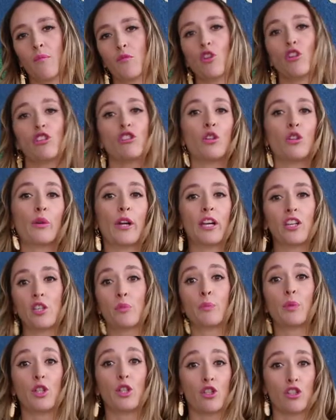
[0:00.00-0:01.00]
just
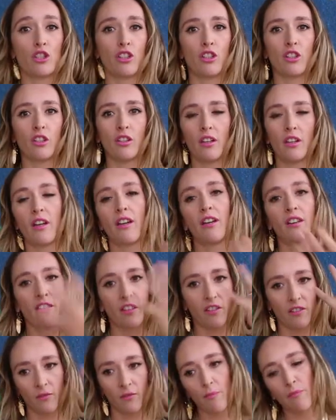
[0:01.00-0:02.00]
arranged version in
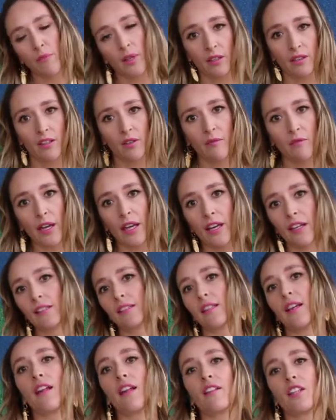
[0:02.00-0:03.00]
the
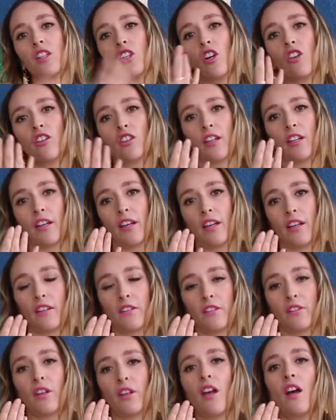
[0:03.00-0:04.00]
vase, and the other
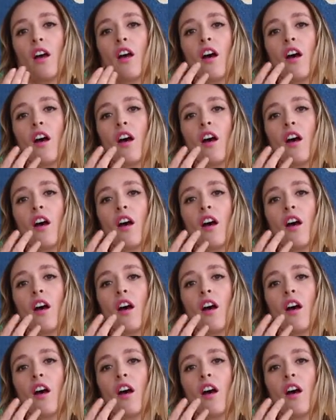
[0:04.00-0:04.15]
is